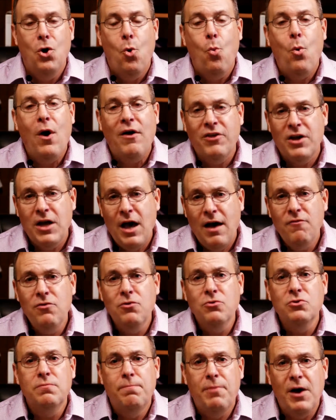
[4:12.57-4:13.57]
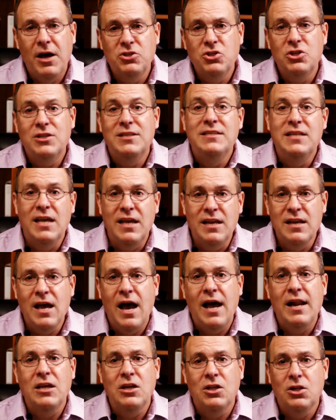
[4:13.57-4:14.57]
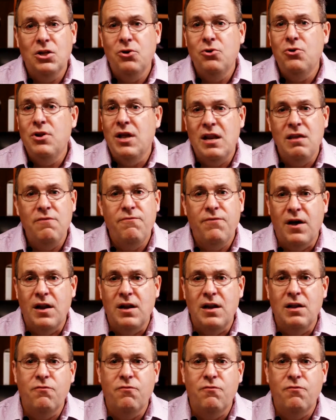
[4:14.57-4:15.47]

While the governor's budget did not include any funding